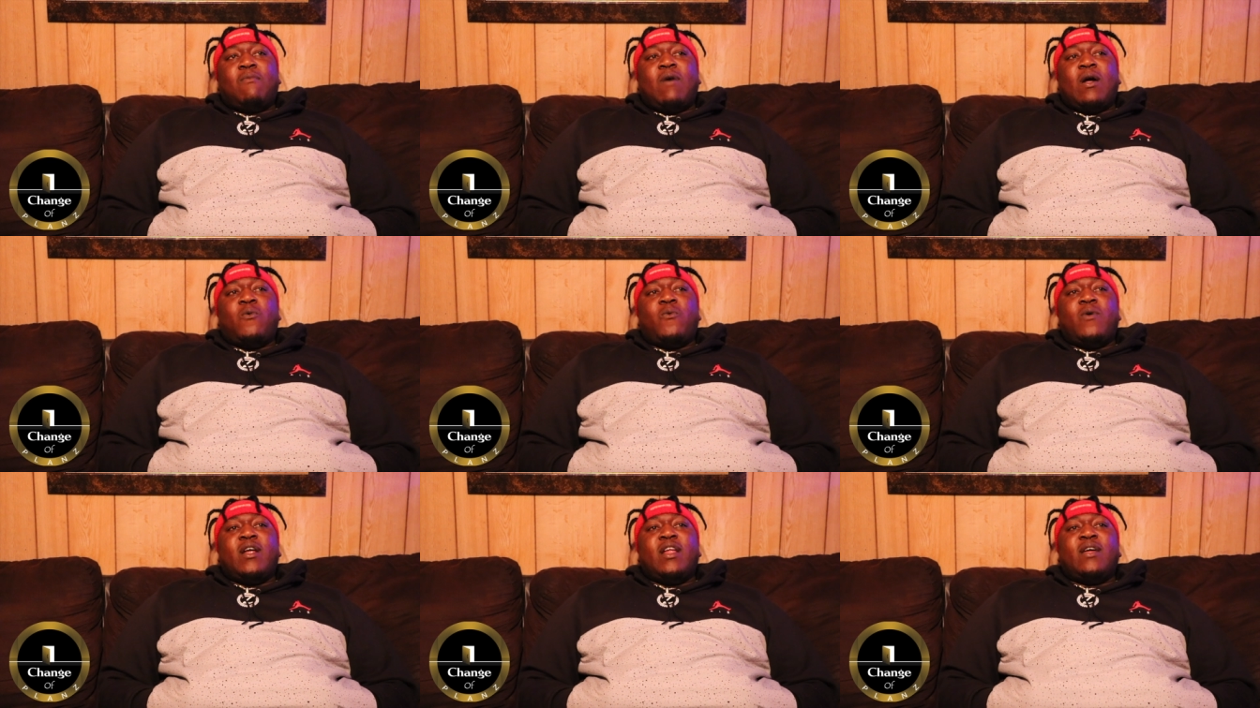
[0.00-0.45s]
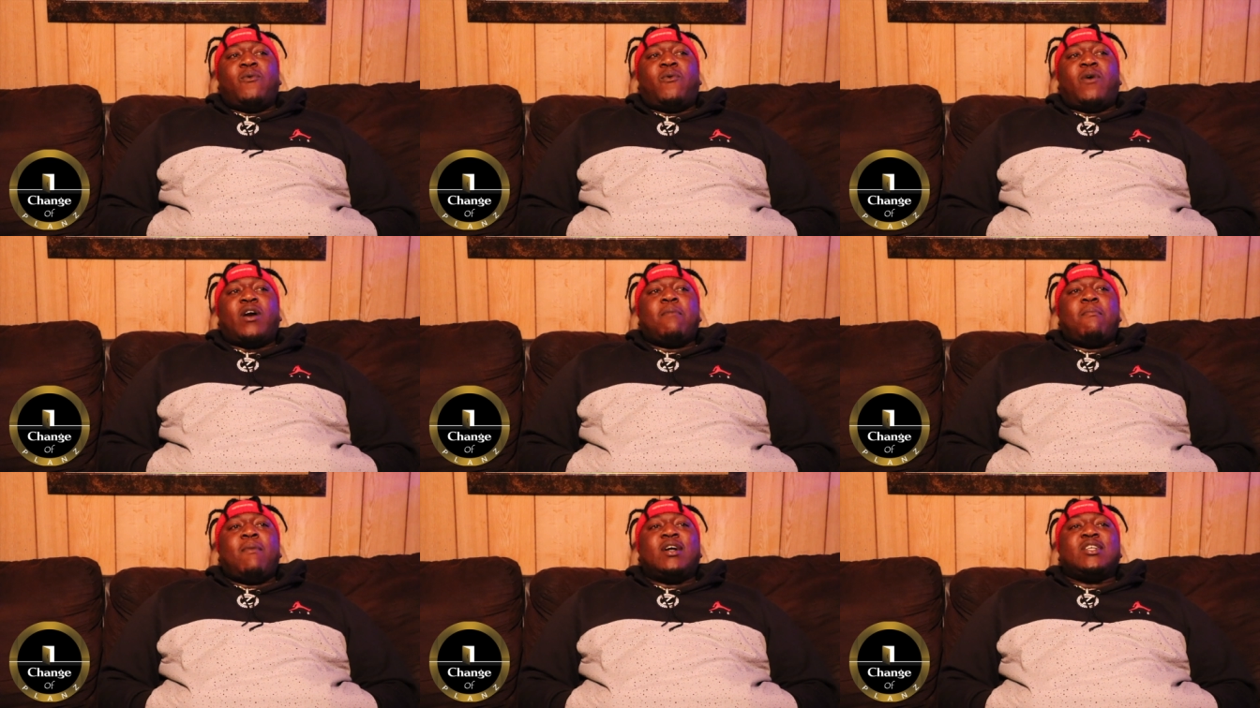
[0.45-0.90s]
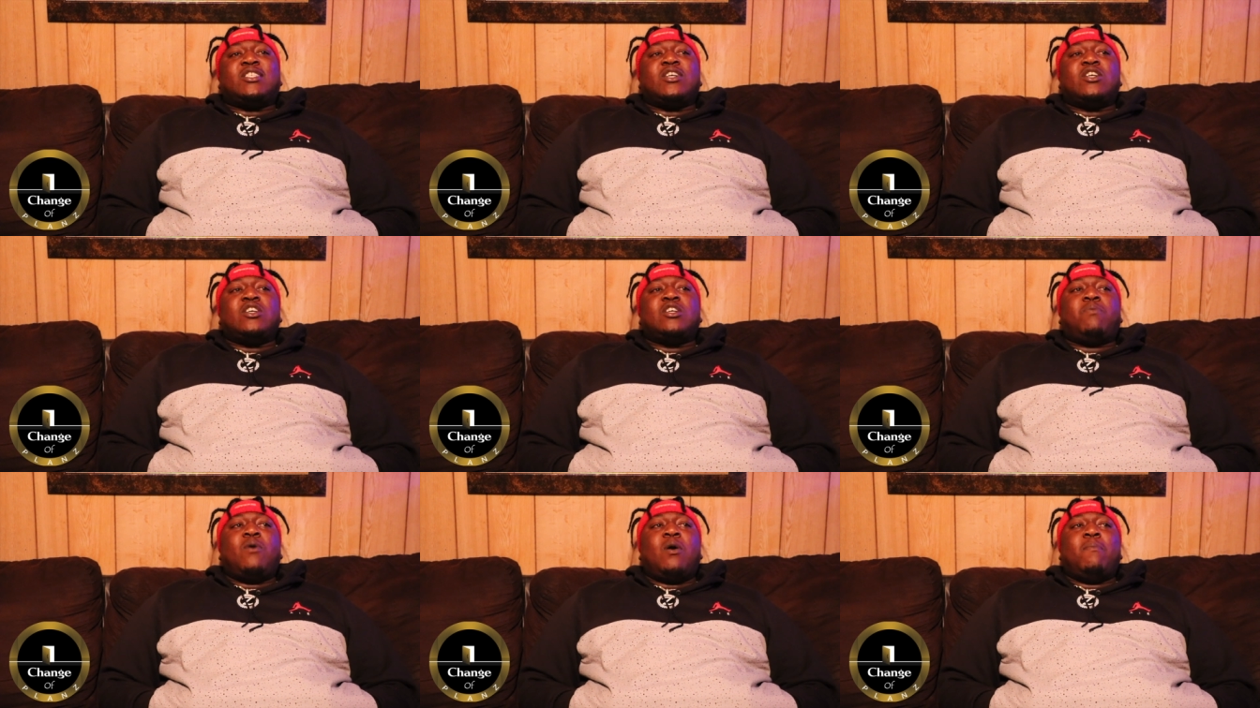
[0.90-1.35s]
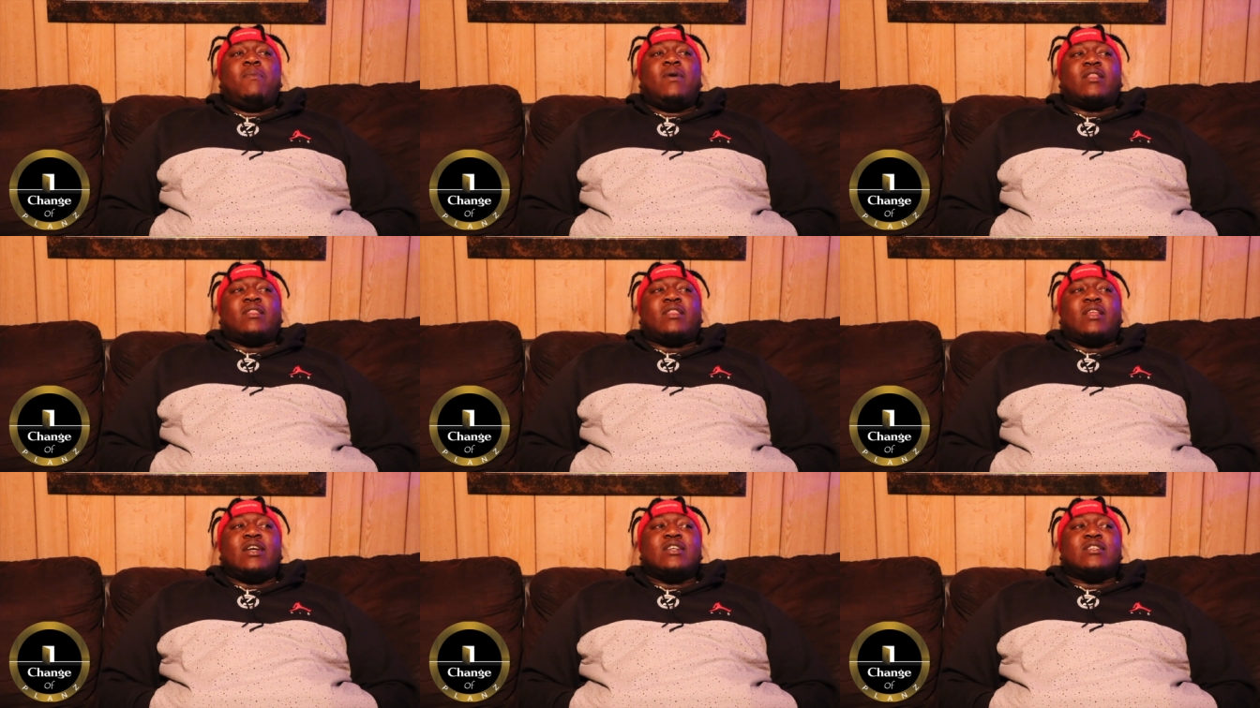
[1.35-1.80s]
But really, working my shoulders for
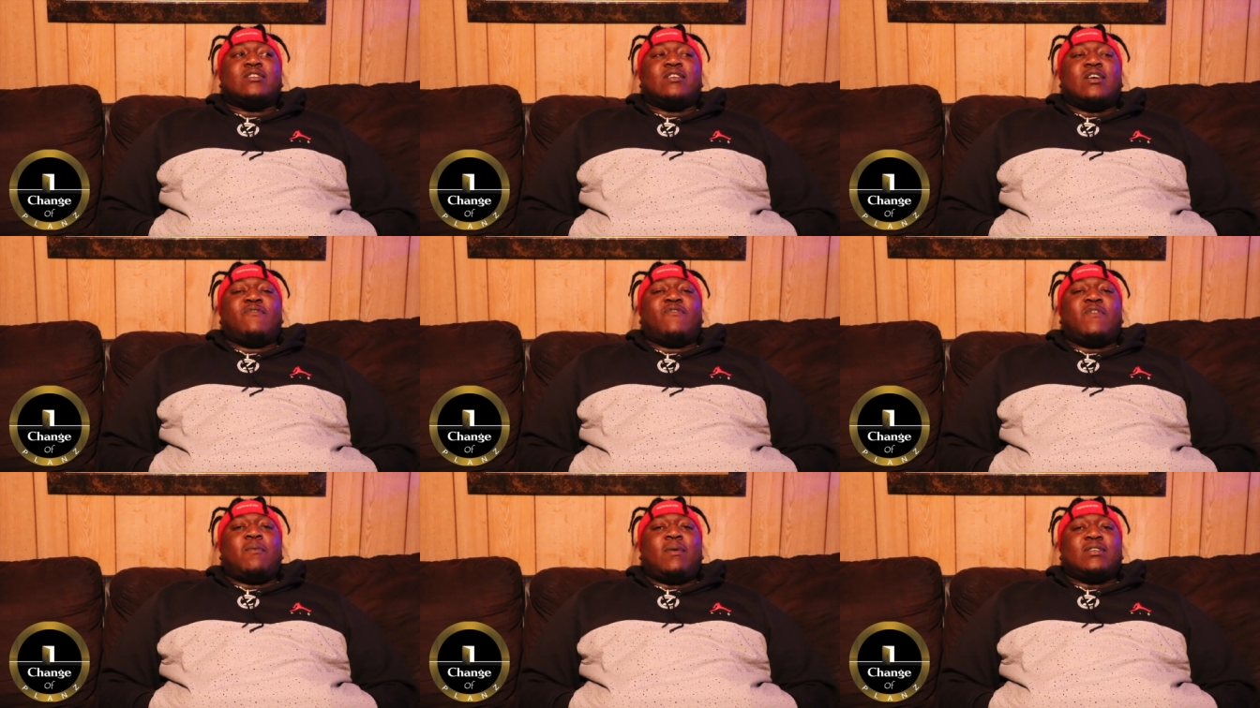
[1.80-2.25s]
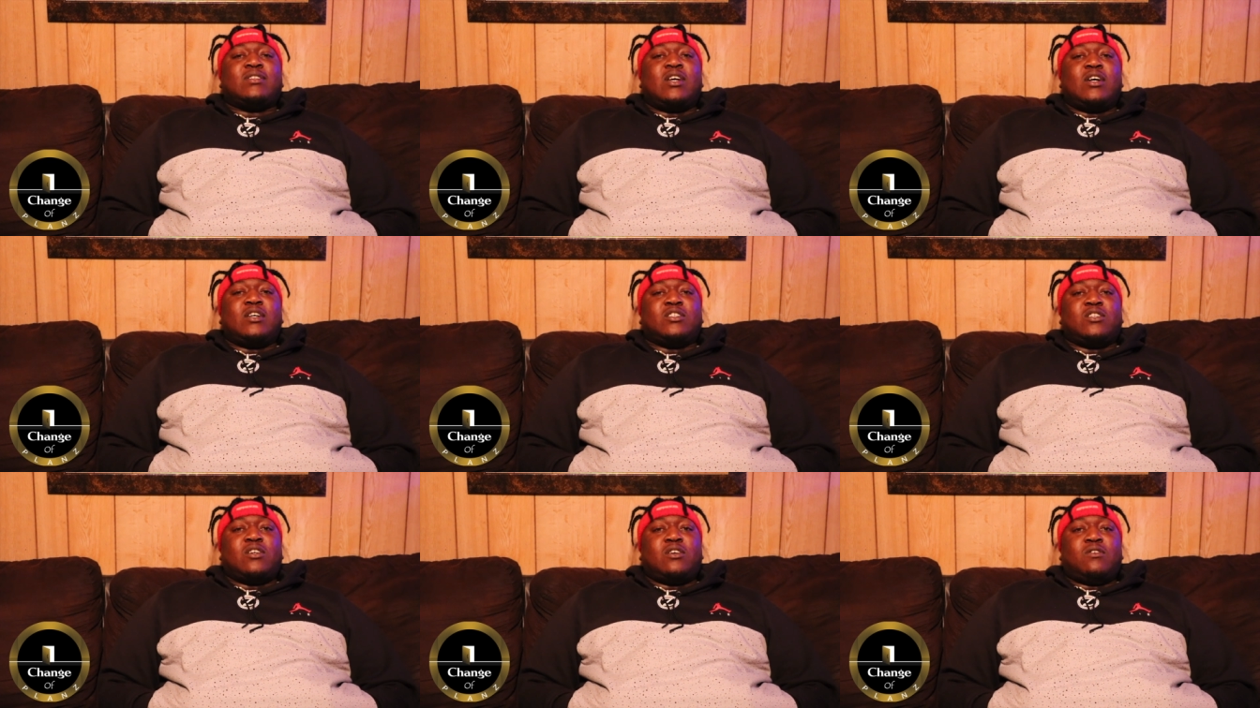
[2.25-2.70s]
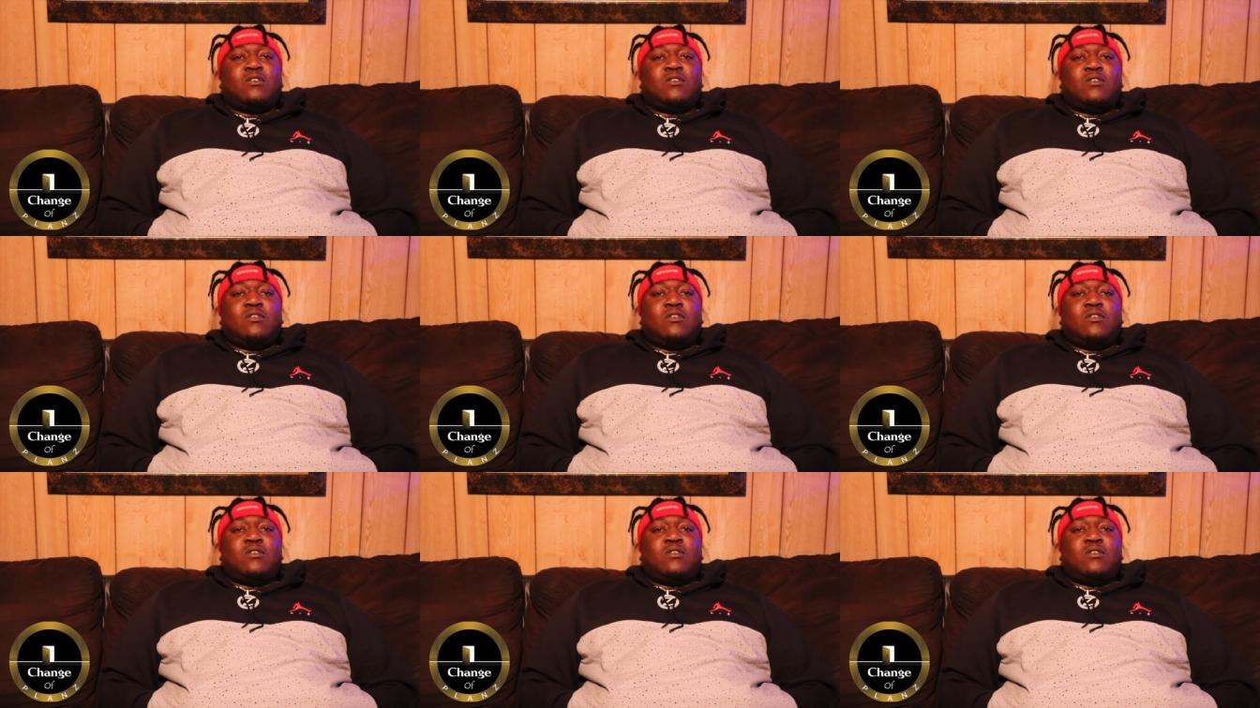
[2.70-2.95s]
a theme song for my talk show.